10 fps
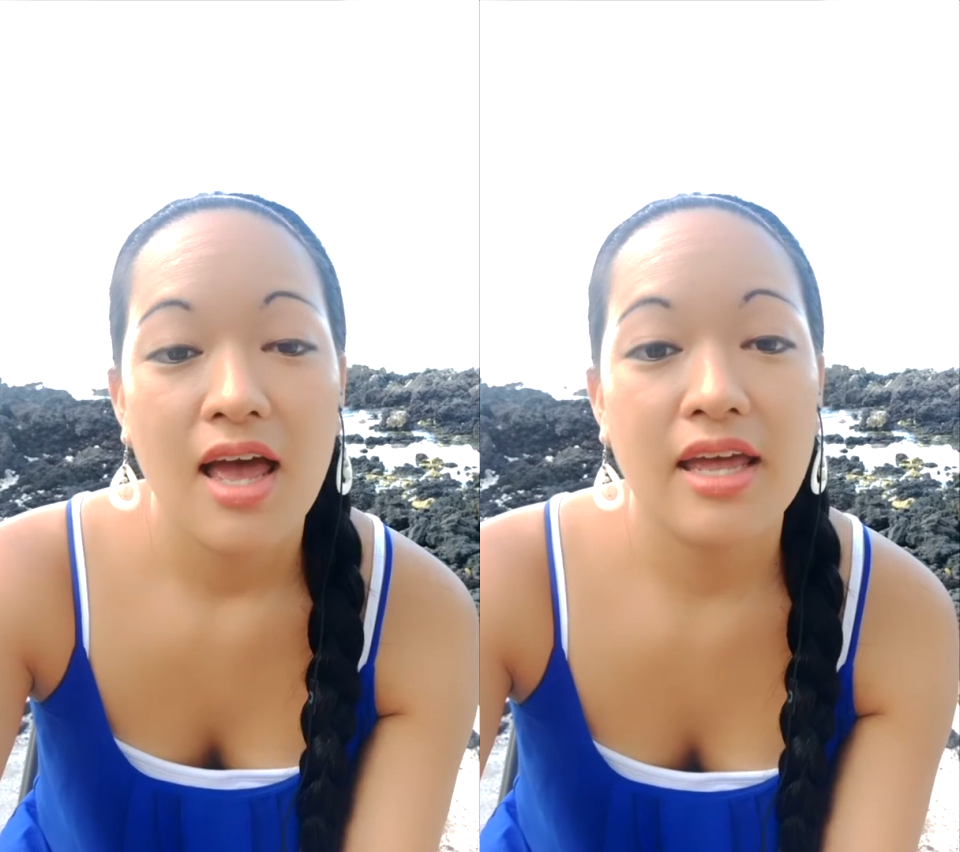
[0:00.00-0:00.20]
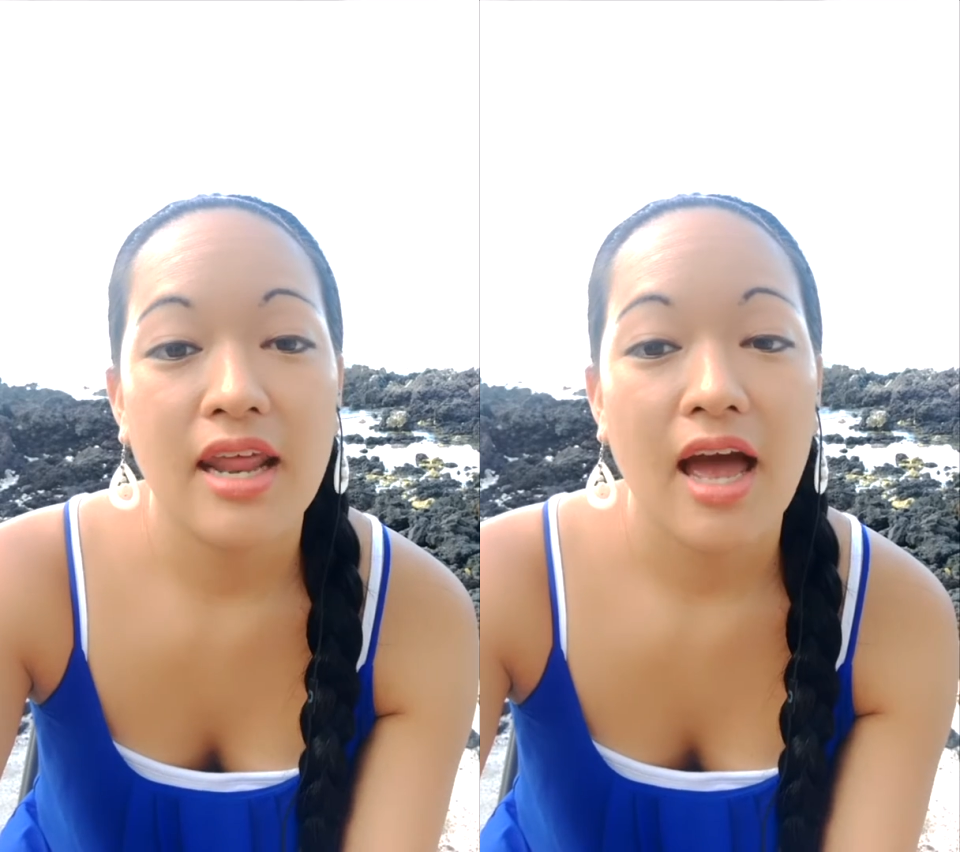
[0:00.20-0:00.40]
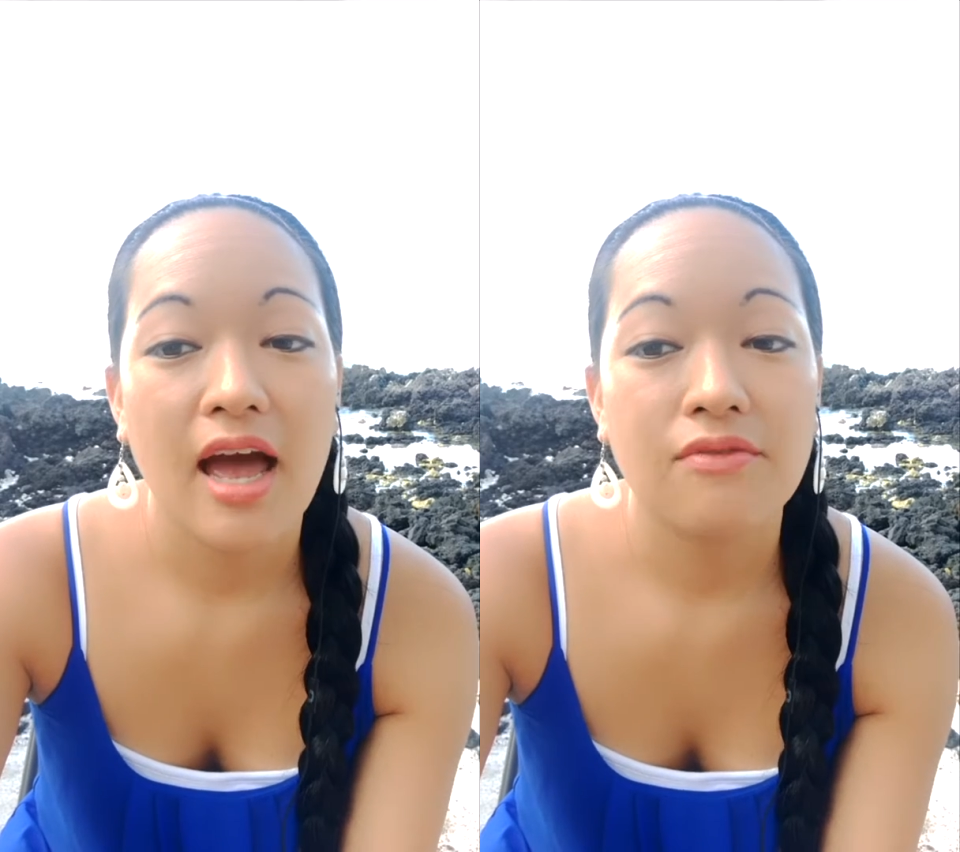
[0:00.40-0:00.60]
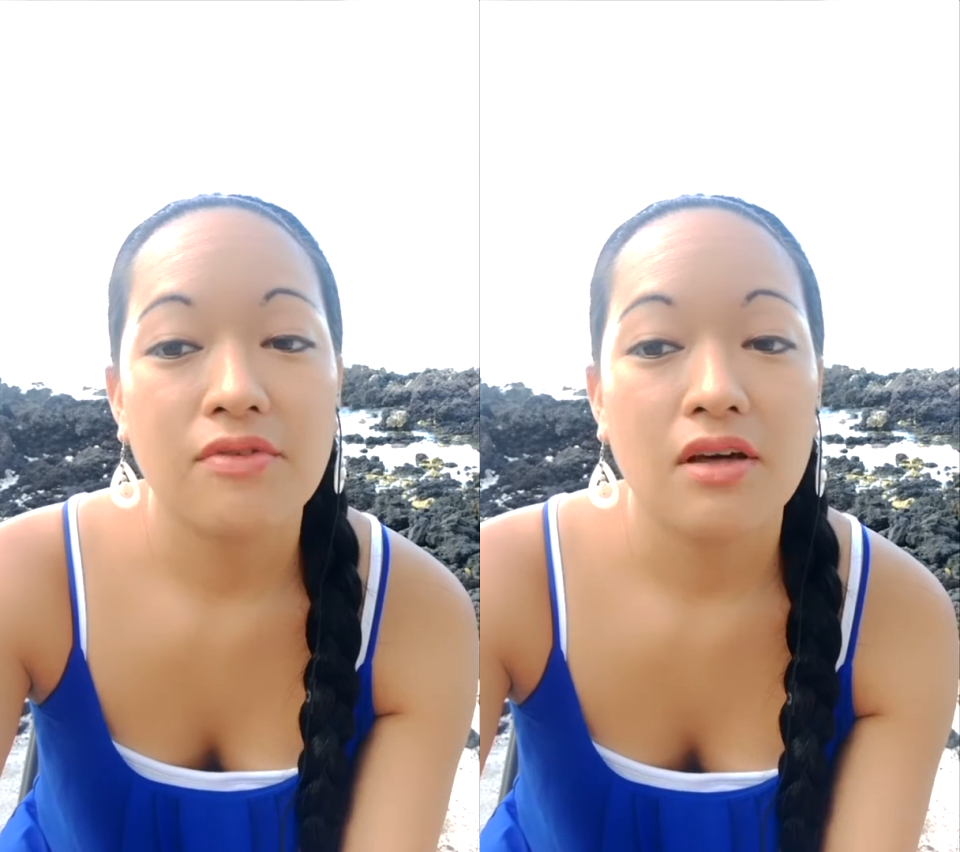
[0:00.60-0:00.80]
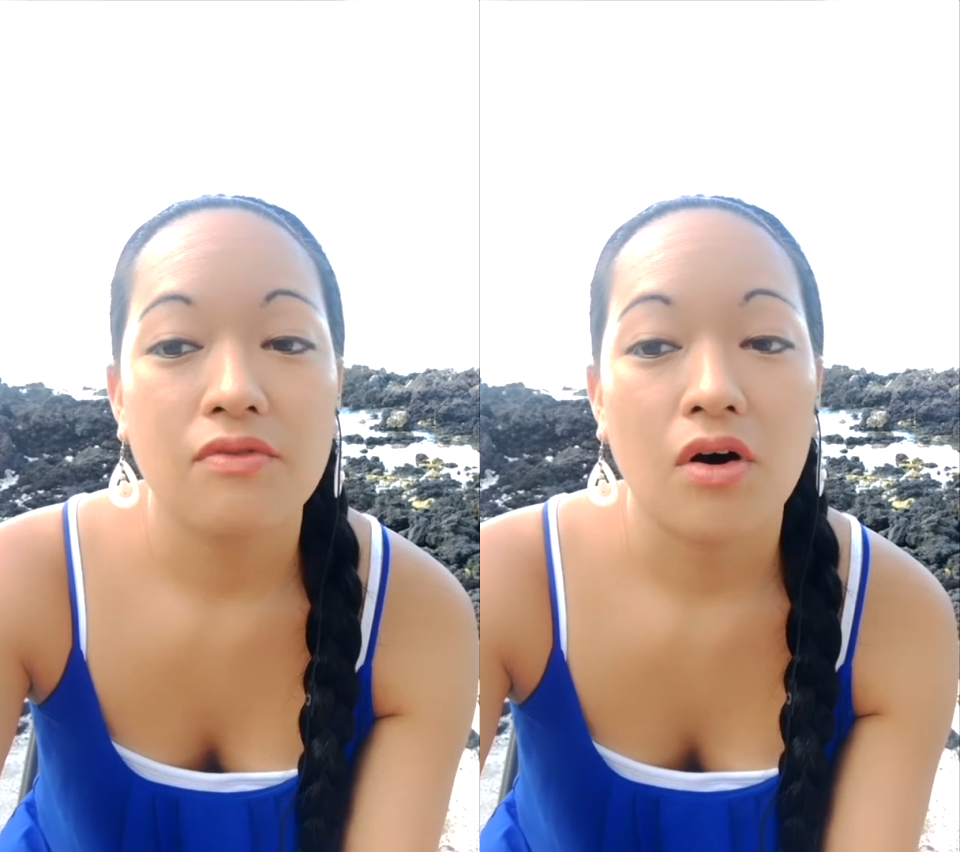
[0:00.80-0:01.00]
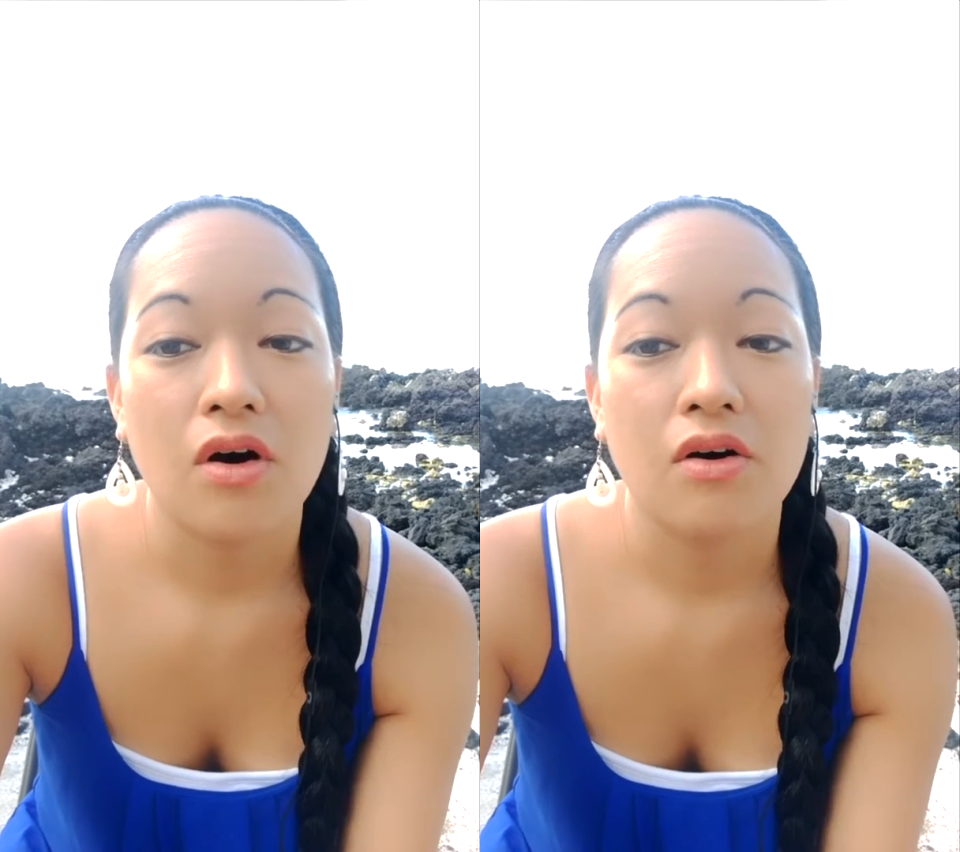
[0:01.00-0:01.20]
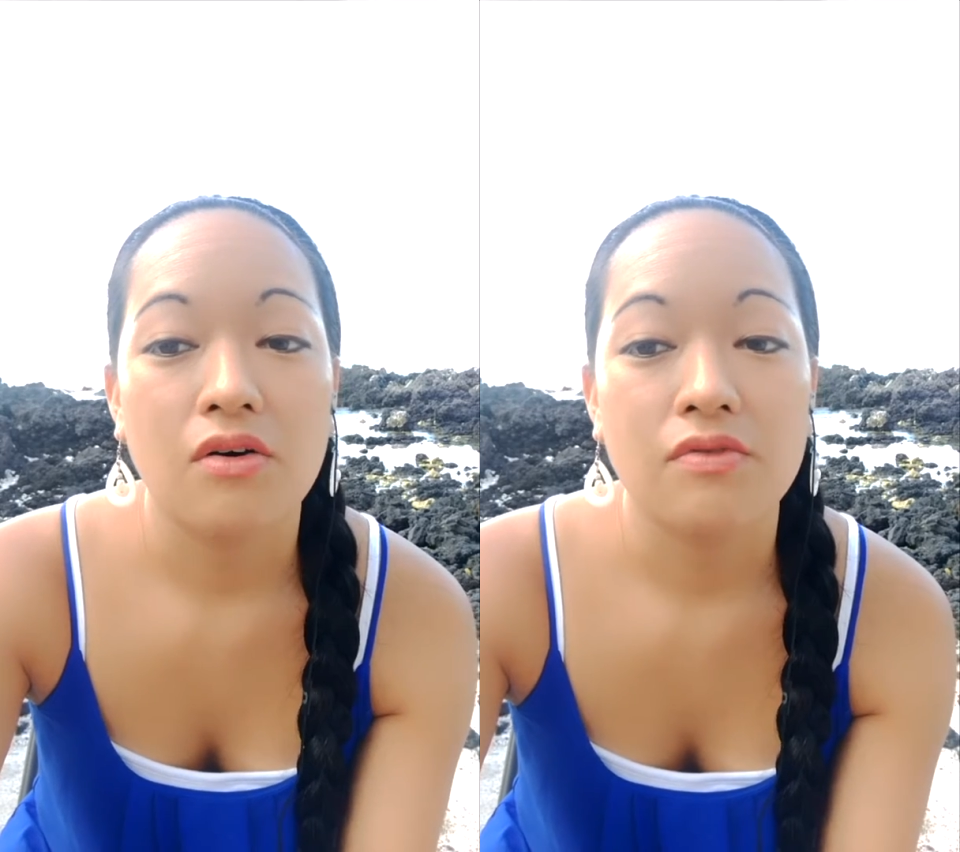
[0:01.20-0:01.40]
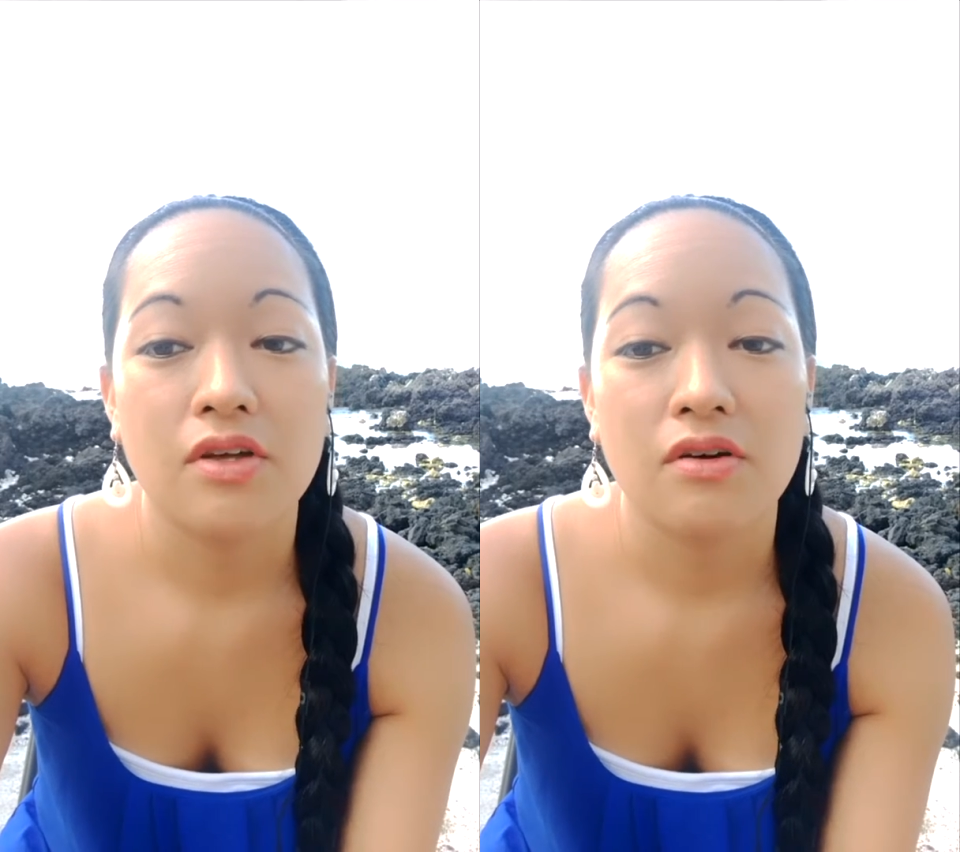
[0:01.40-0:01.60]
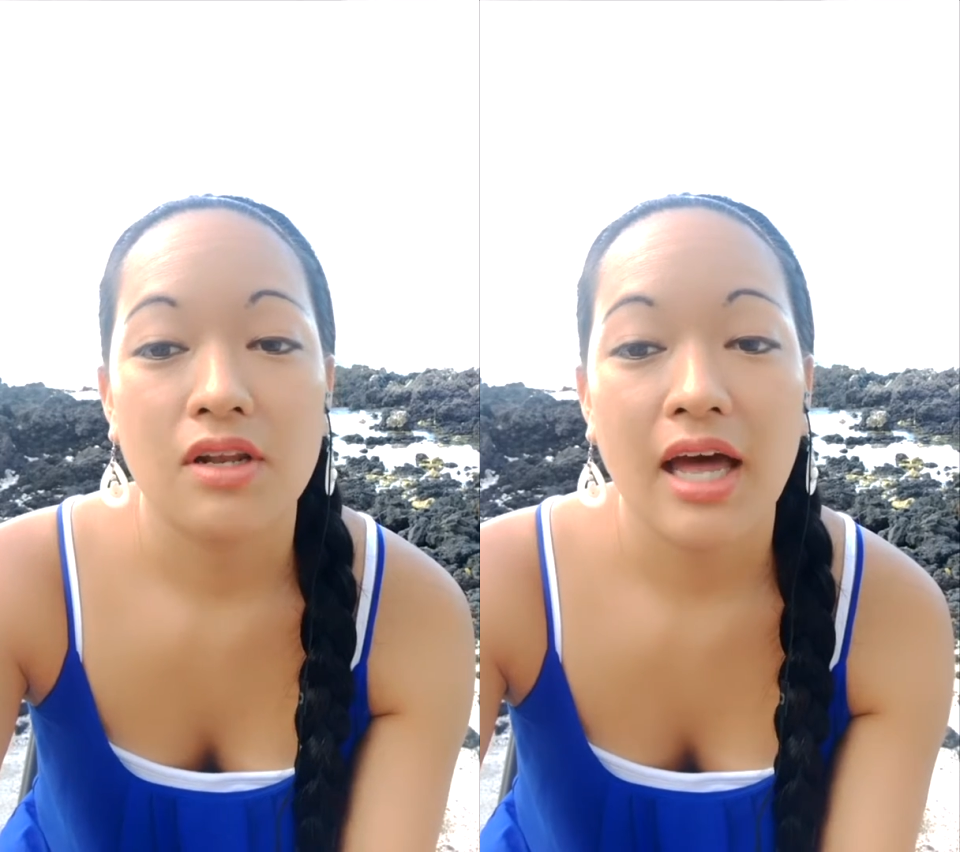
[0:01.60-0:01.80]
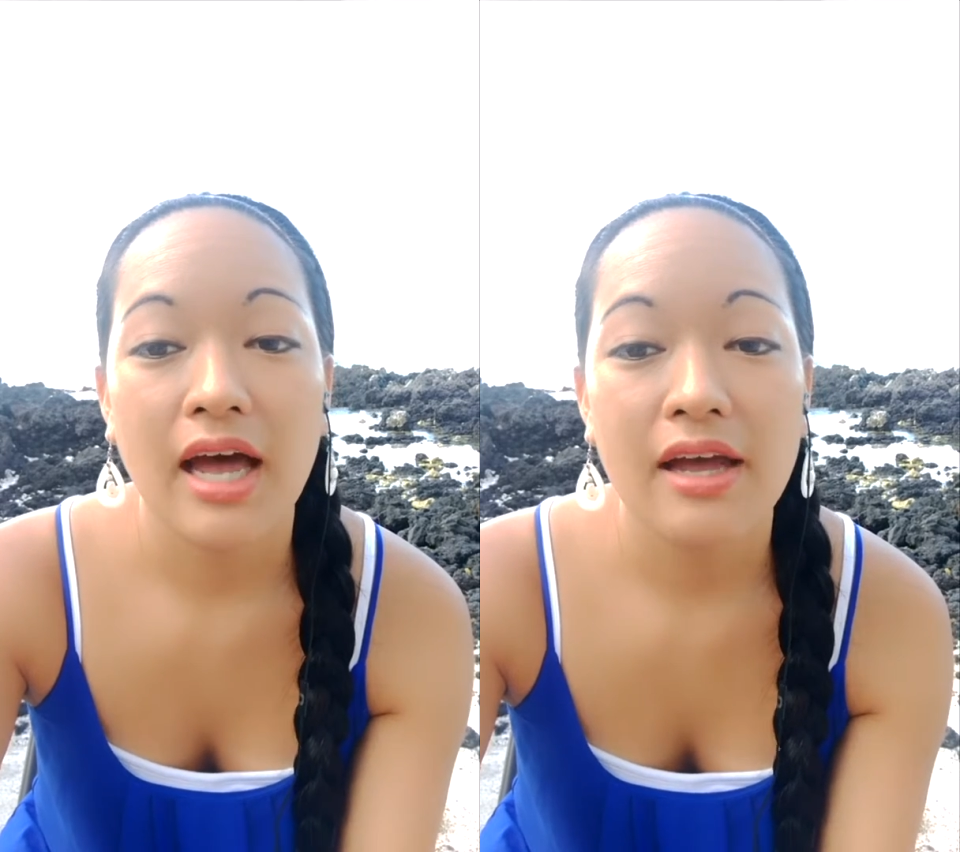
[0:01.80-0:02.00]
in every level of their
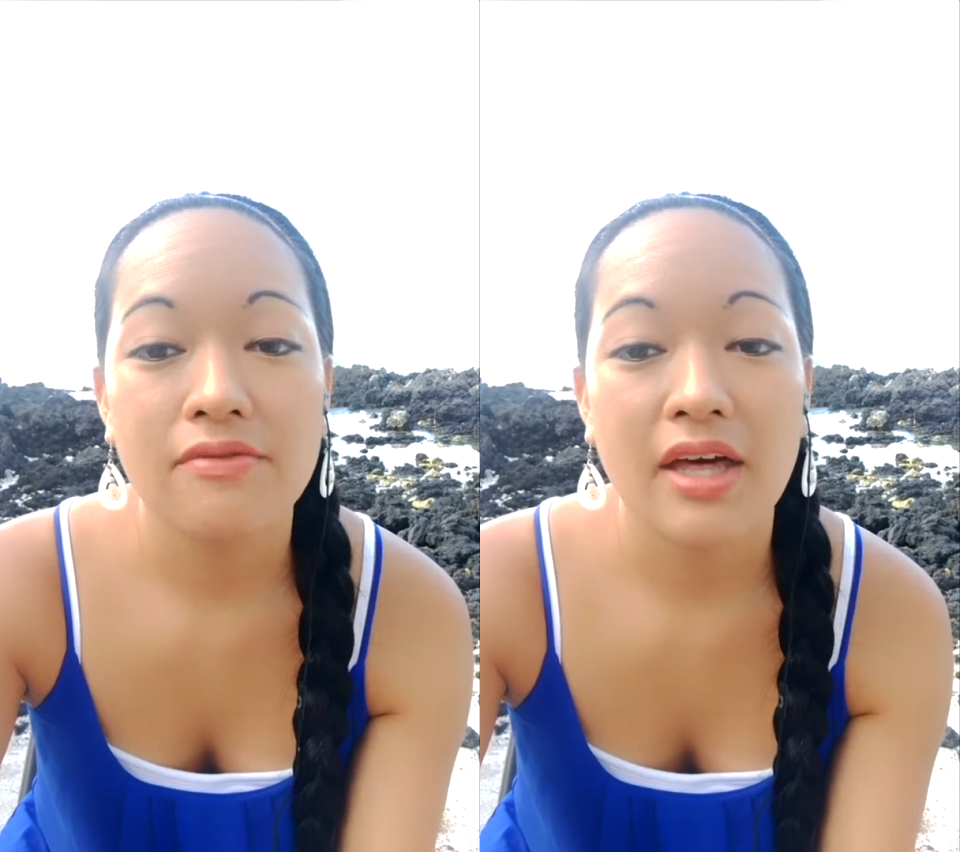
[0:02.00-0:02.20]
life,